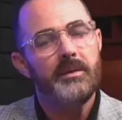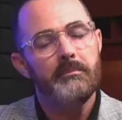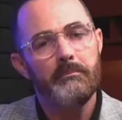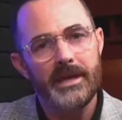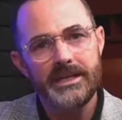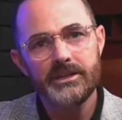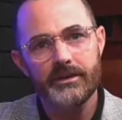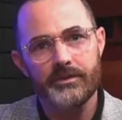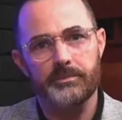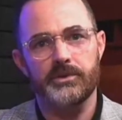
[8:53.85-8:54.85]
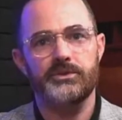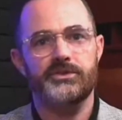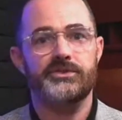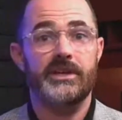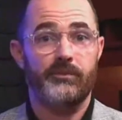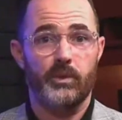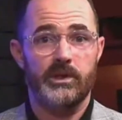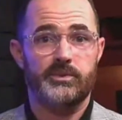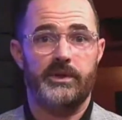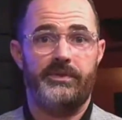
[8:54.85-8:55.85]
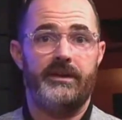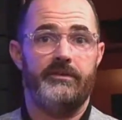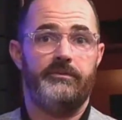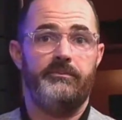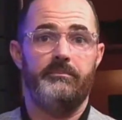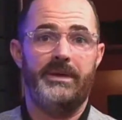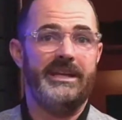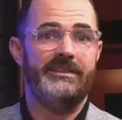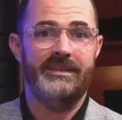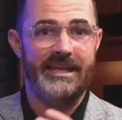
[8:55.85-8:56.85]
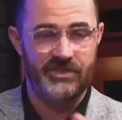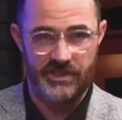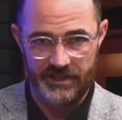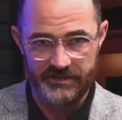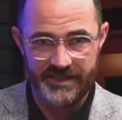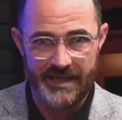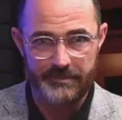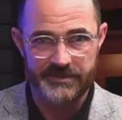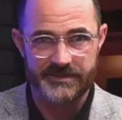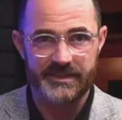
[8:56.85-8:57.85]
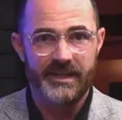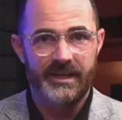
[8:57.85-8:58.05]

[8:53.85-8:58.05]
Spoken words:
Many of the producers I've worked with have been engineer types.